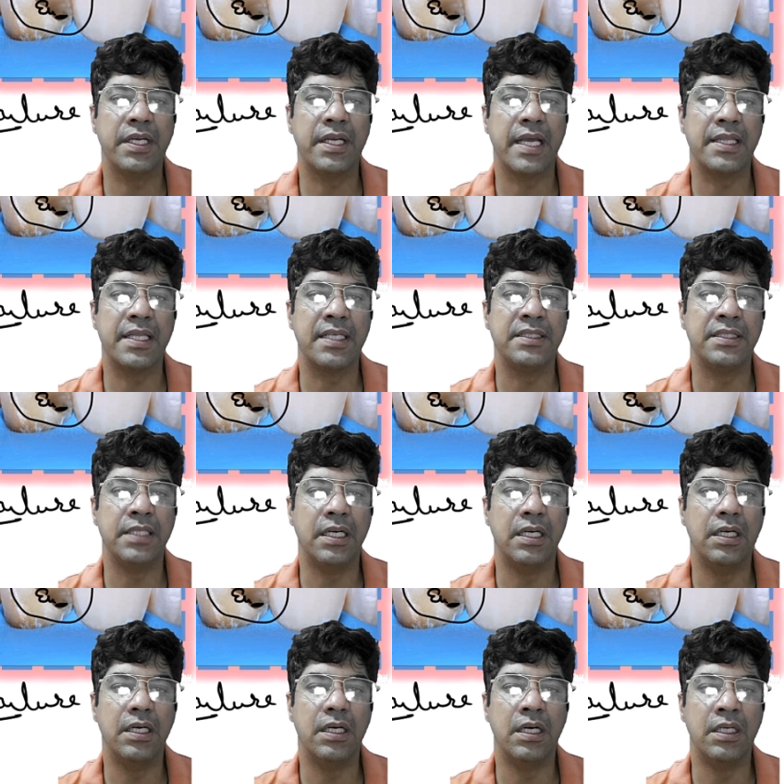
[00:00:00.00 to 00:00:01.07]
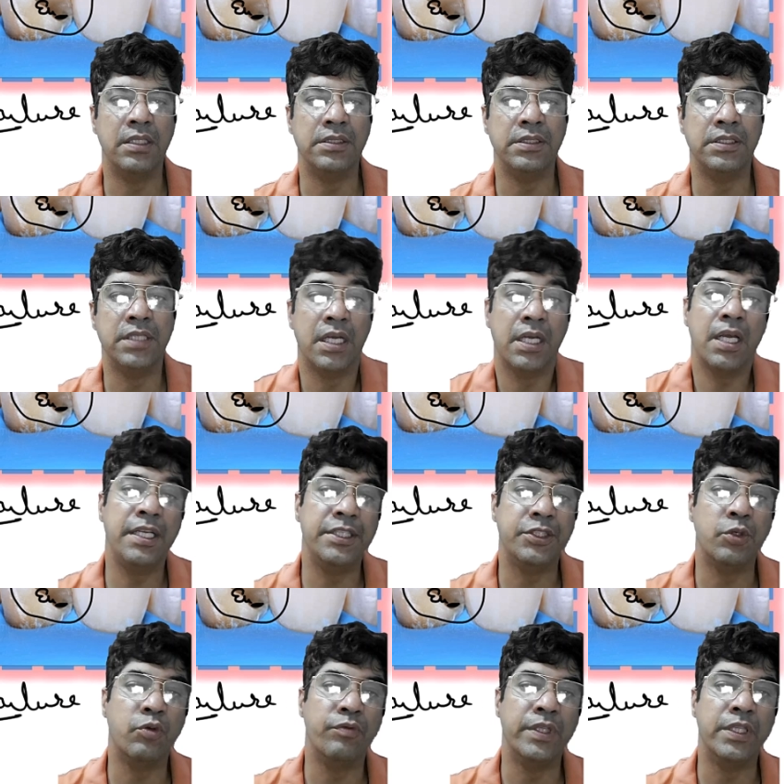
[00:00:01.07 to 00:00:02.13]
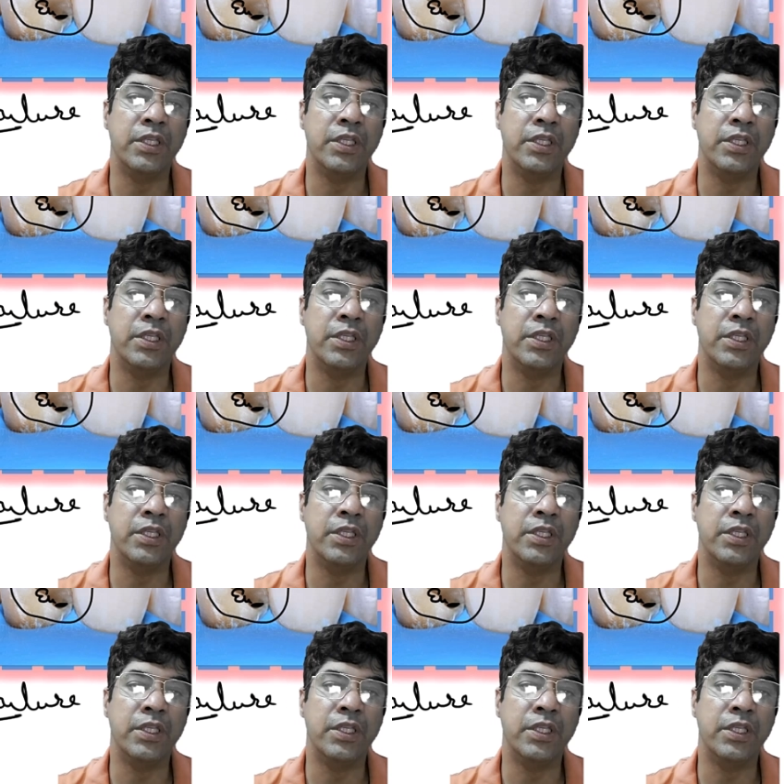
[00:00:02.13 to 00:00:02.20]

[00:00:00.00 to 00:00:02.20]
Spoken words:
rather a general issue with the